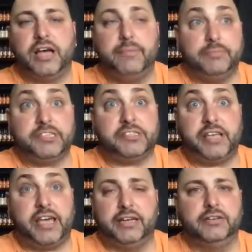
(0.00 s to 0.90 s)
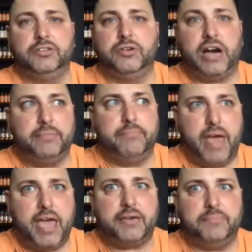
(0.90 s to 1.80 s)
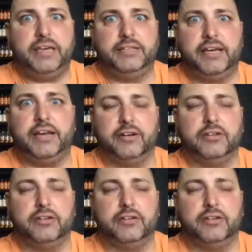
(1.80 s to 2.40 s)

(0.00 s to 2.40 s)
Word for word: I mean, I'm just saying, you got to make me dinner.